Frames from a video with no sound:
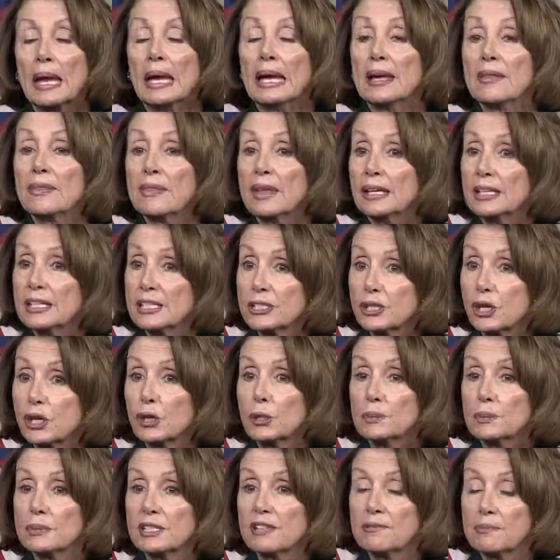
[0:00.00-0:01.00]
And then in
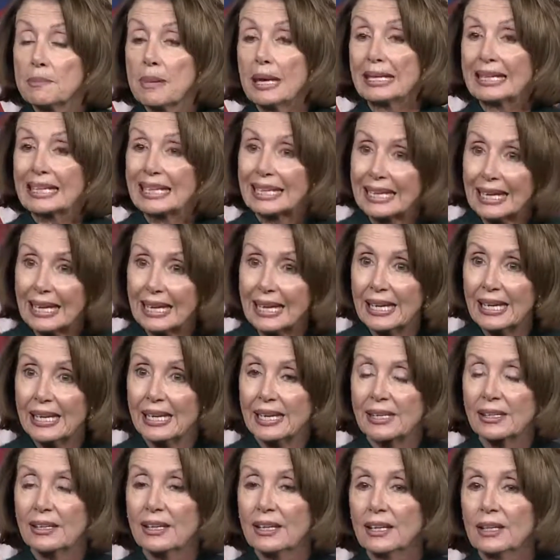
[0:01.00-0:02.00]
terms of
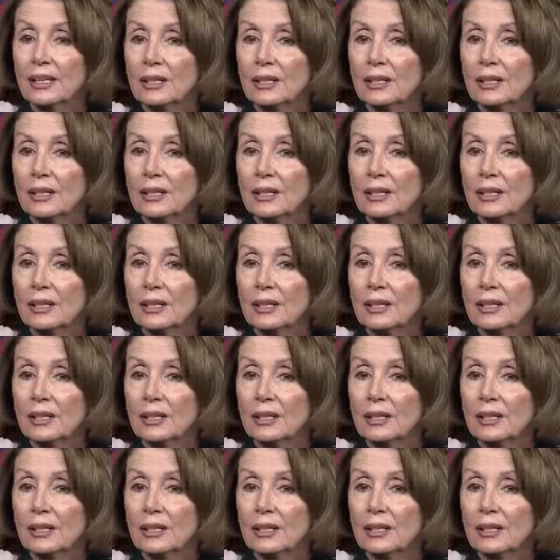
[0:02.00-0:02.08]
Medicaid,